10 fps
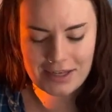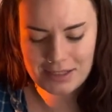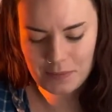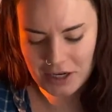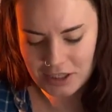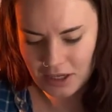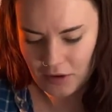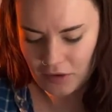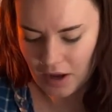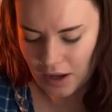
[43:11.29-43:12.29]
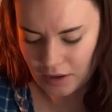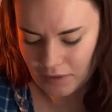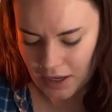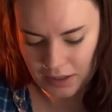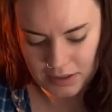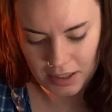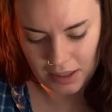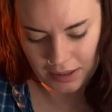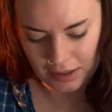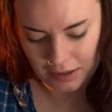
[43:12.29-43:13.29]
especially if I had run into that
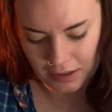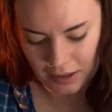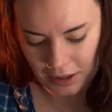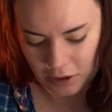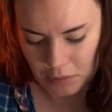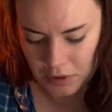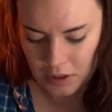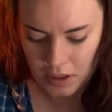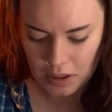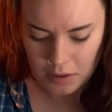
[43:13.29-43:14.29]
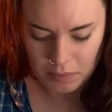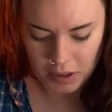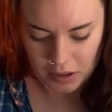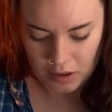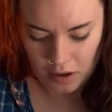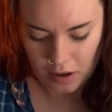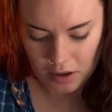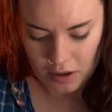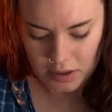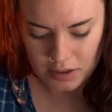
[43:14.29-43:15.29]
like little hiccup,
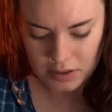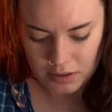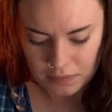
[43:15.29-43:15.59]
because